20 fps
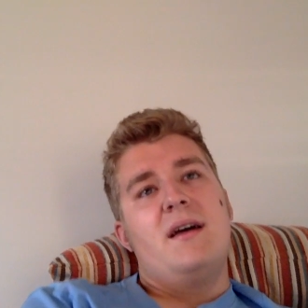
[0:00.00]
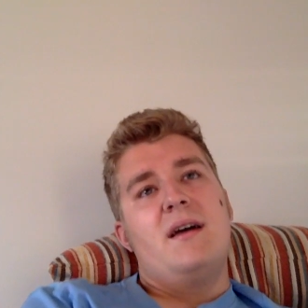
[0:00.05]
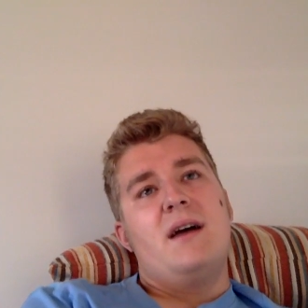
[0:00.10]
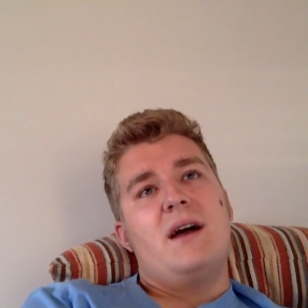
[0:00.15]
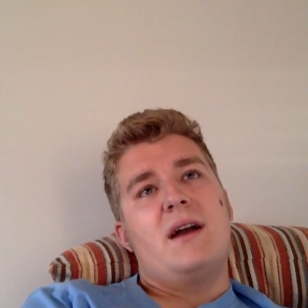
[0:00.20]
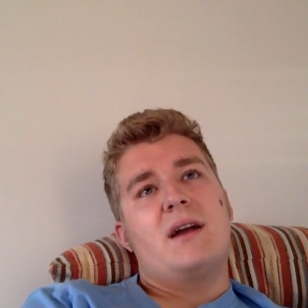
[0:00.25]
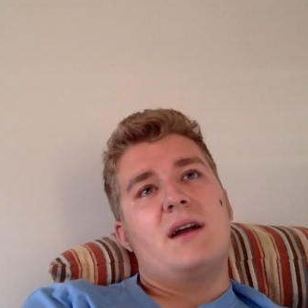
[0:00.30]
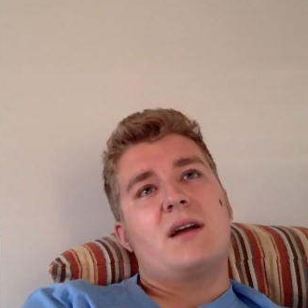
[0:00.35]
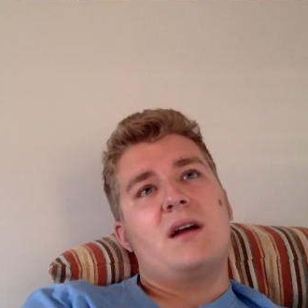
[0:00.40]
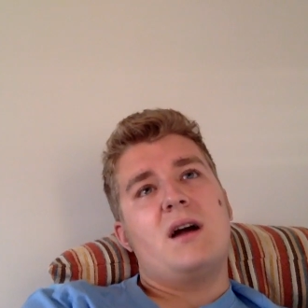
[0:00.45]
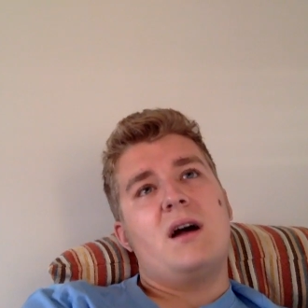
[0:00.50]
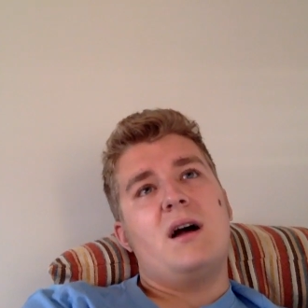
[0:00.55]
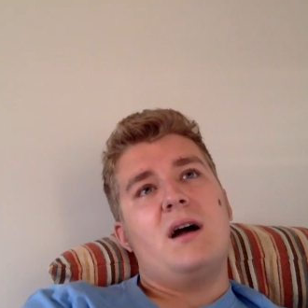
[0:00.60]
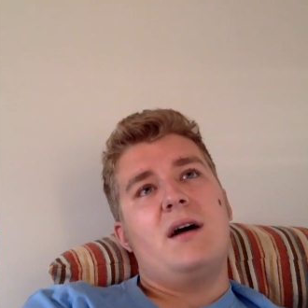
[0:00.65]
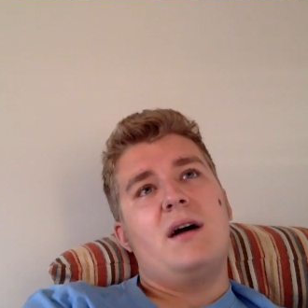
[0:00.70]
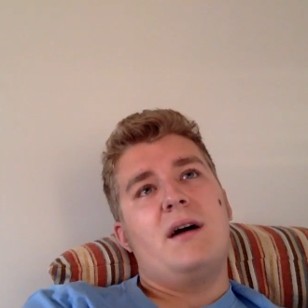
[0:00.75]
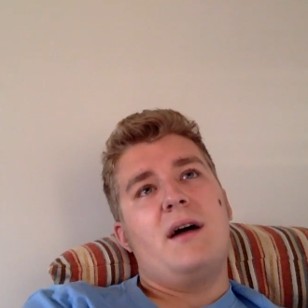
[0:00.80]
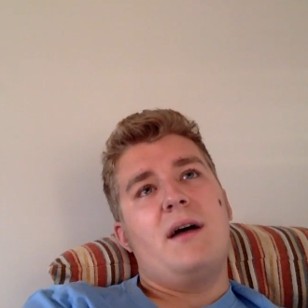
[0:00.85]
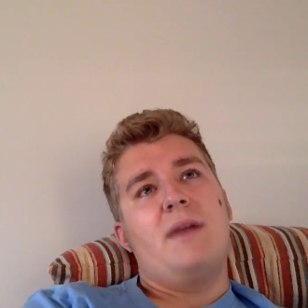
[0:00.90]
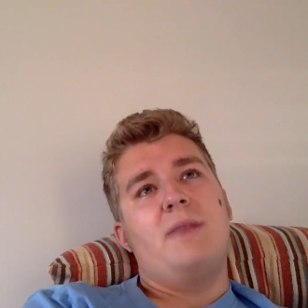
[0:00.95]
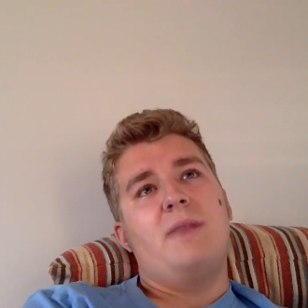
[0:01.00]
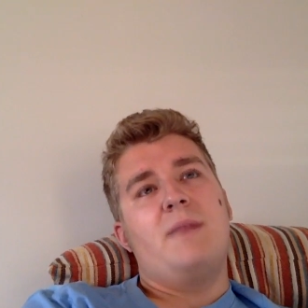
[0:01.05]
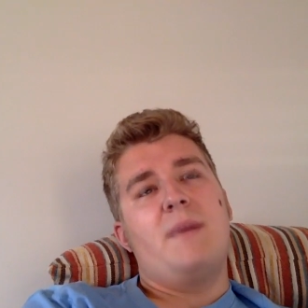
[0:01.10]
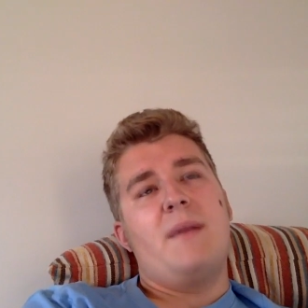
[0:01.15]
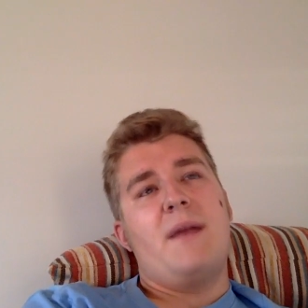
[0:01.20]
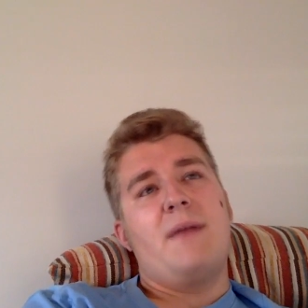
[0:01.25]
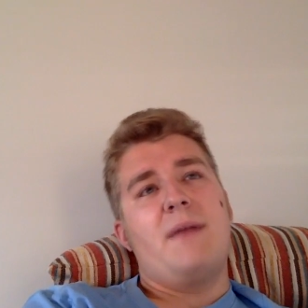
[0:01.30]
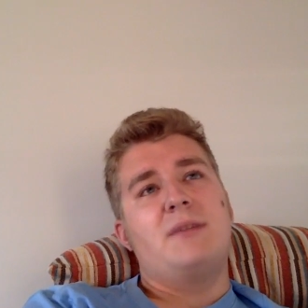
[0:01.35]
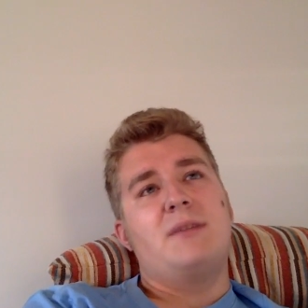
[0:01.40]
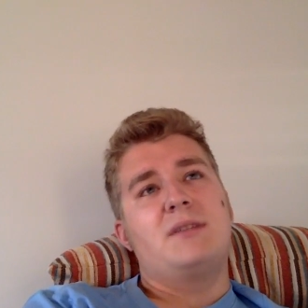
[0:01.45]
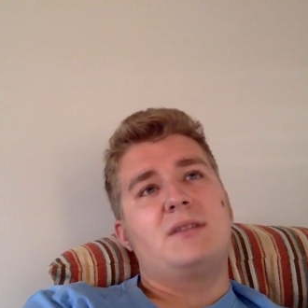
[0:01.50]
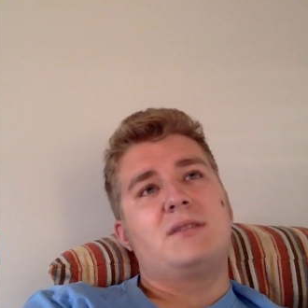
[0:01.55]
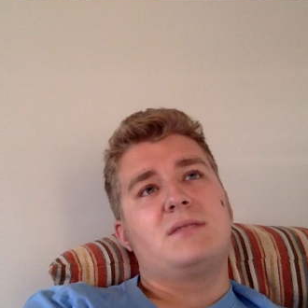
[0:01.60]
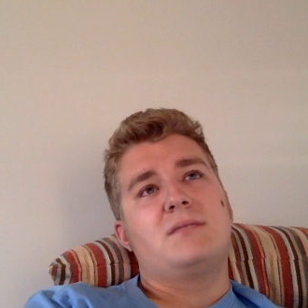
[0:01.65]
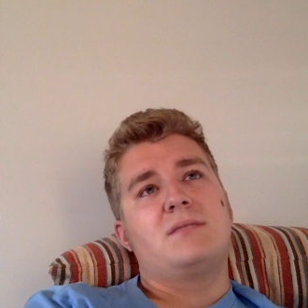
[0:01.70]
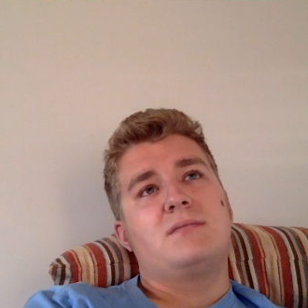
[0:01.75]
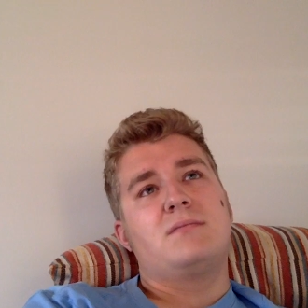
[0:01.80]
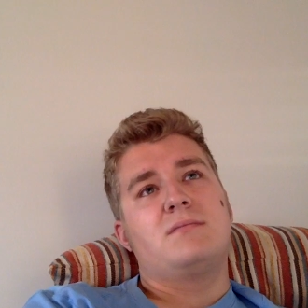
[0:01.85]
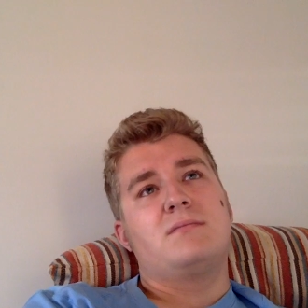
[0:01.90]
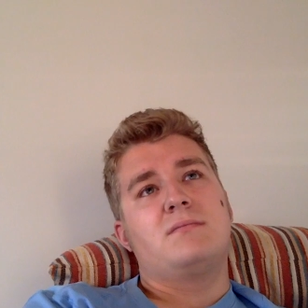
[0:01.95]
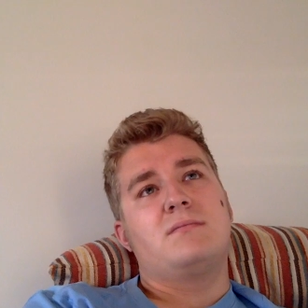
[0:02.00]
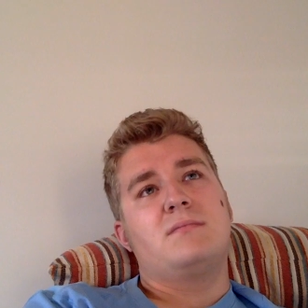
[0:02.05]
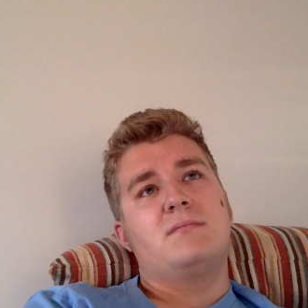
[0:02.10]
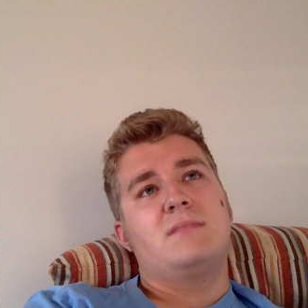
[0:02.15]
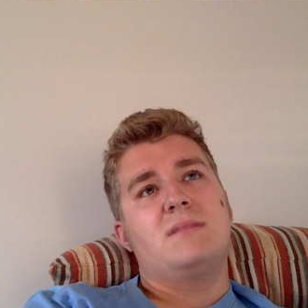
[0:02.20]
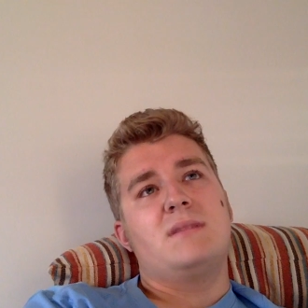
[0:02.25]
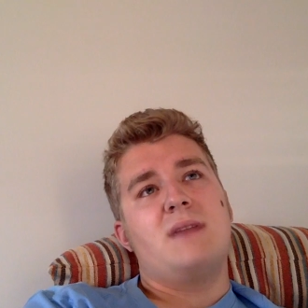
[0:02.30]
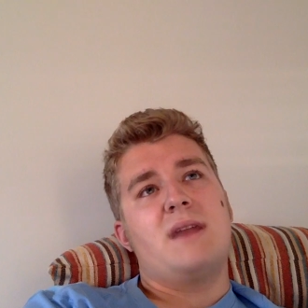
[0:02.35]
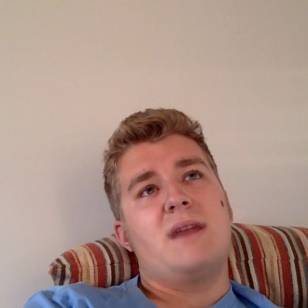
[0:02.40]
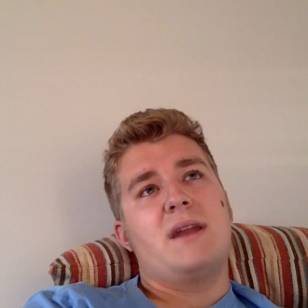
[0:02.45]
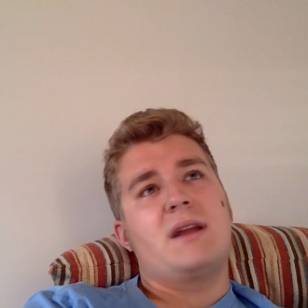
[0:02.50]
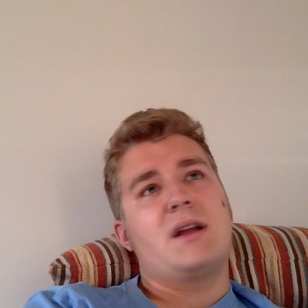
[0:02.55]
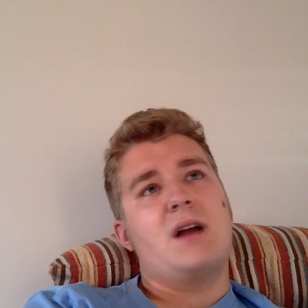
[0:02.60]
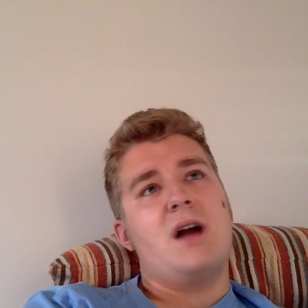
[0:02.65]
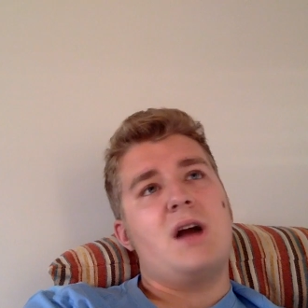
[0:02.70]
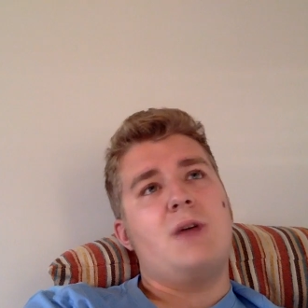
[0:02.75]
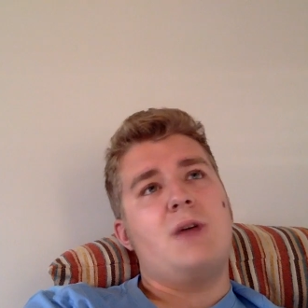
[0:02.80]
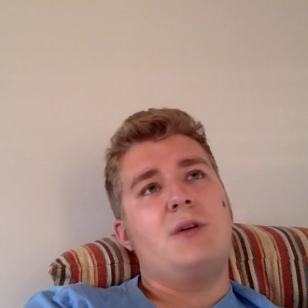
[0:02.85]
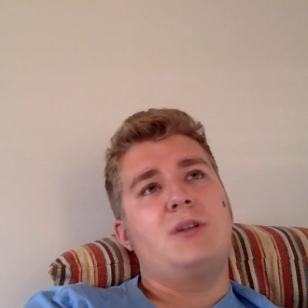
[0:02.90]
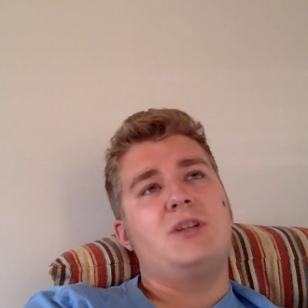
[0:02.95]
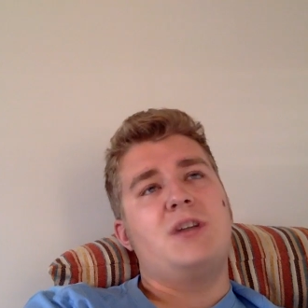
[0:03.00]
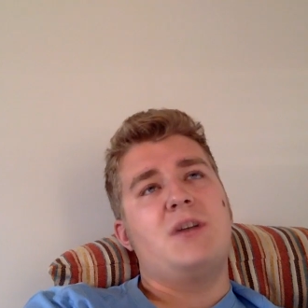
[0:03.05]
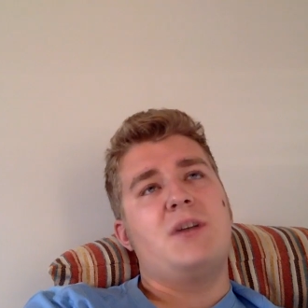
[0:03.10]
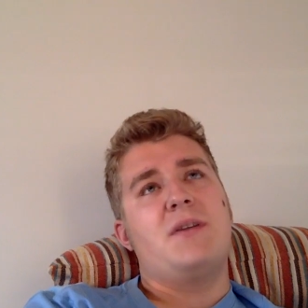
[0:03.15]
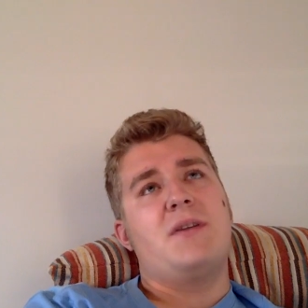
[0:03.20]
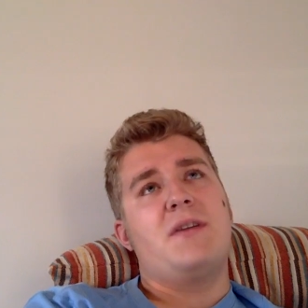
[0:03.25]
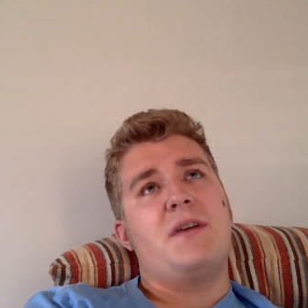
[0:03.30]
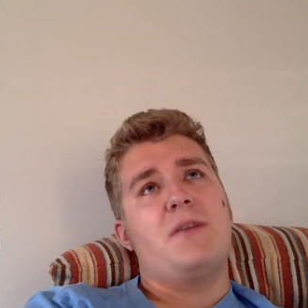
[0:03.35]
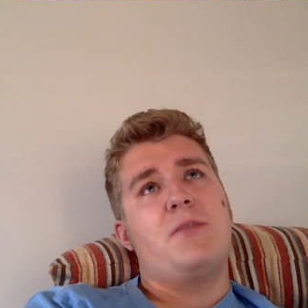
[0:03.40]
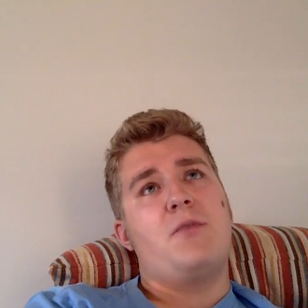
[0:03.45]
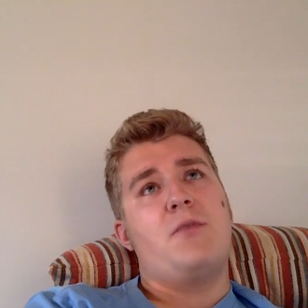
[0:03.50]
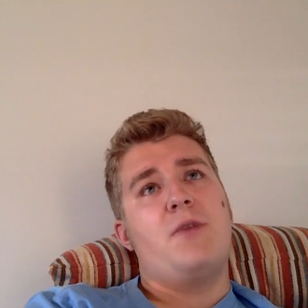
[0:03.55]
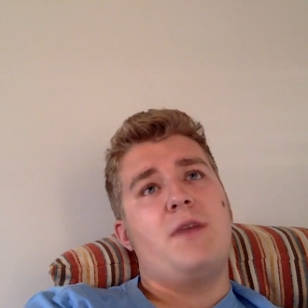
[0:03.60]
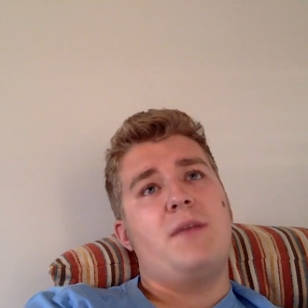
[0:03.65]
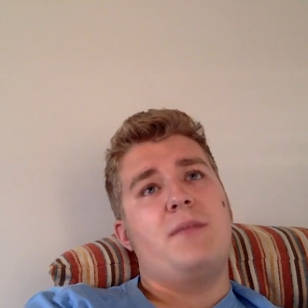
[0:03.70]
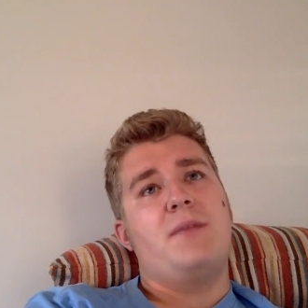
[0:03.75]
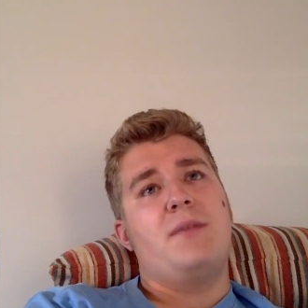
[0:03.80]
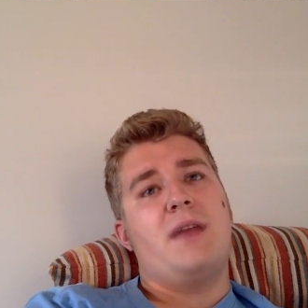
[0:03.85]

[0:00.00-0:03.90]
I was not in college yet at that point,